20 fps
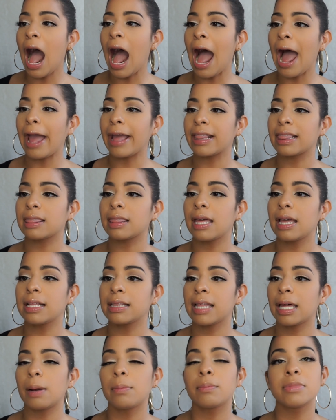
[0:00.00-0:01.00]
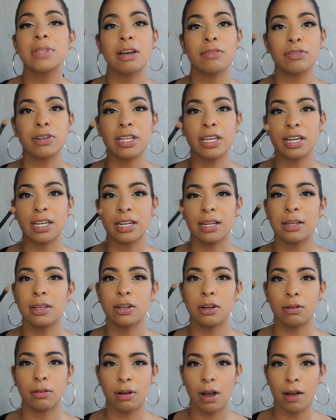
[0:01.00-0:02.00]
I think that I'm definitely gonna, you
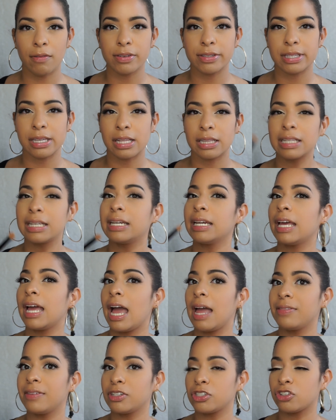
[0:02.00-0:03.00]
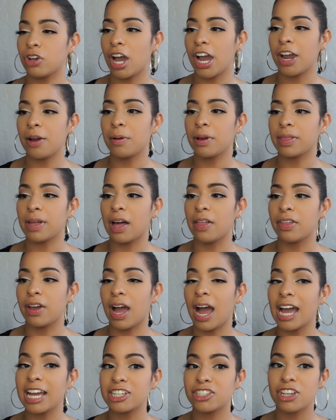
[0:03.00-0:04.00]
know, obviously clean it and then try it with other
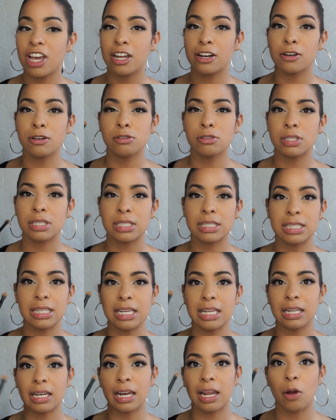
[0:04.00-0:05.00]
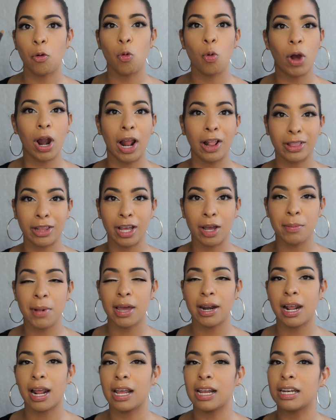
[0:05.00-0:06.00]
eyeshadows to see what I think
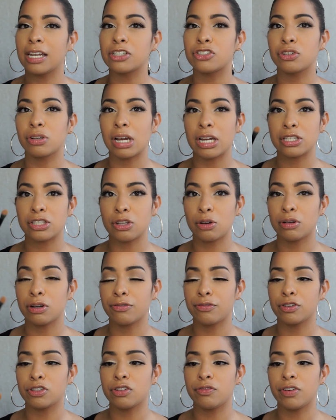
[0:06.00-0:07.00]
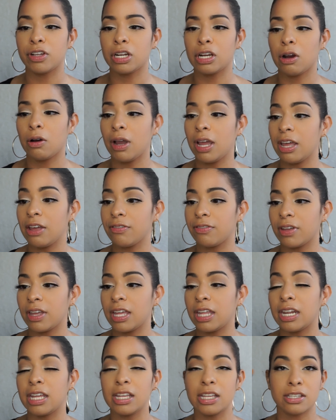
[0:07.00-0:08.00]
about it, and I'll let you guys know in a future video if
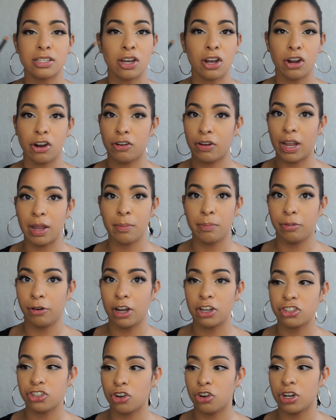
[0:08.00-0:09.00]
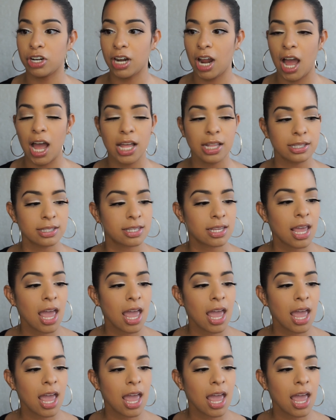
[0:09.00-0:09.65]
it is a great brush or not.